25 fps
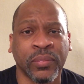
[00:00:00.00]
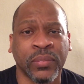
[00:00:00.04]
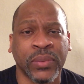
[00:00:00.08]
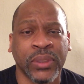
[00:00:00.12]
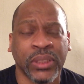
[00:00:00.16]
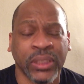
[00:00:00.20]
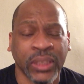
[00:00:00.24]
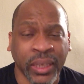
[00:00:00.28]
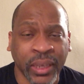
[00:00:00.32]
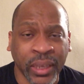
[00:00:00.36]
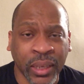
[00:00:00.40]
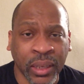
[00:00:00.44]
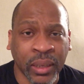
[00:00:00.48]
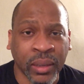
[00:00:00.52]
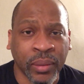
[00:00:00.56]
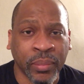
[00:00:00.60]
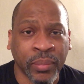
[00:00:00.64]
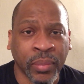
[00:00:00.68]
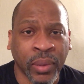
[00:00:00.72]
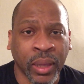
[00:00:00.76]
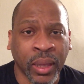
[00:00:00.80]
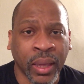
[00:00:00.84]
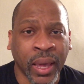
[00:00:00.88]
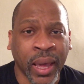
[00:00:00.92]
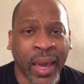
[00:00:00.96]
team
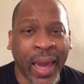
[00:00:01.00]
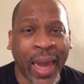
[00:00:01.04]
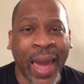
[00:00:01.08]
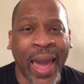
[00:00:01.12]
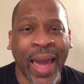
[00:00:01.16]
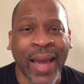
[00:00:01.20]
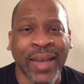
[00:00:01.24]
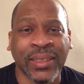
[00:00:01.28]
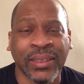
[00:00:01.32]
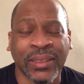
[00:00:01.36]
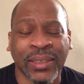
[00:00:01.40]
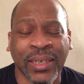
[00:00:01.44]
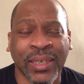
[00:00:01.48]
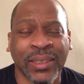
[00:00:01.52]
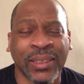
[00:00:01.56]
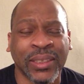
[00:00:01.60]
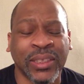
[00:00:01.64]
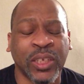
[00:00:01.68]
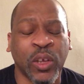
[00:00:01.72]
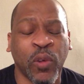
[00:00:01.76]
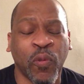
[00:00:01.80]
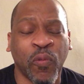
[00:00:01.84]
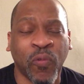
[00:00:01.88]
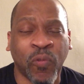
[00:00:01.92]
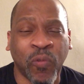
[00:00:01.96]
access
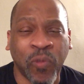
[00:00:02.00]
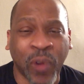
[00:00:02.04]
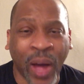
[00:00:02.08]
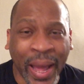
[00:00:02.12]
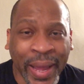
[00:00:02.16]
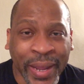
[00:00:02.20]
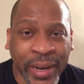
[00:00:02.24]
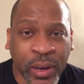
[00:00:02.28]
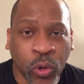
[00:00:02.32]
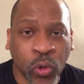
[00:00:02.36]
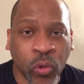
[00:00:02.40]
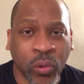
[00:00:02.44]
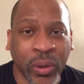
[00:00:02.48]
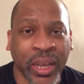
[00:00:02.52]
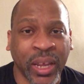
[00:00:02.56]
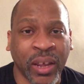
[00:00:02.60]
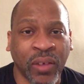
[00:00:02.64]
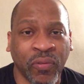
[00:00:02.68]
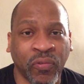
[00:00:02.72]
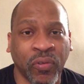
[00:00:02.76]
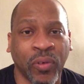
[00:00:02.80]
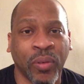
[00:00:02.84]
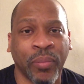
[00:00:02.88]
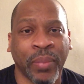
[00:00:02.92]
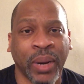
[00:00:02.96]
to vital
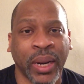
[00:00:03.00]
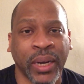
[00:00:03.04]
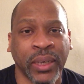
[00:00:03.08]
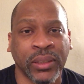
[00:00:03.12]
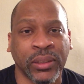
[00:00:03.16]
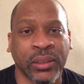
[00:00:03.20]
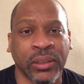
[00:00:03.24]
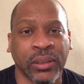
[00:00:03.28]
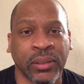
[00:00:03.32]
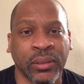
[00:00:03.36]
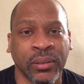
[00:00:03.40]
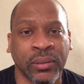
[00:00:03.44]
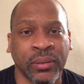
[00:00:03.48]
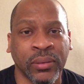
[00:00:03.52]
information.